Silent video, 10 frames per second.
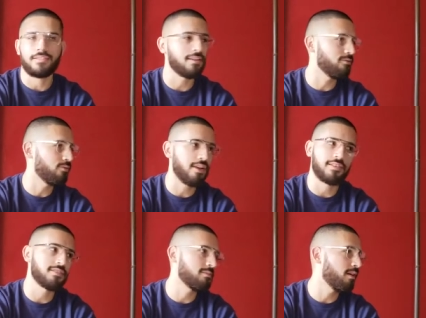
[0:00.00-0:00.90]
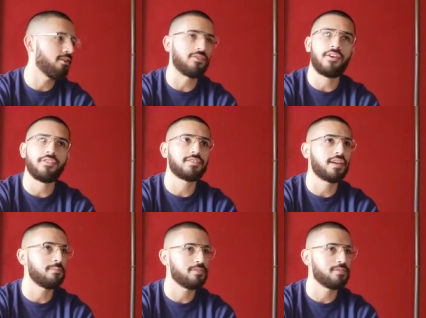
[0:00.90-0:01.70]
like reckless mouth all the time.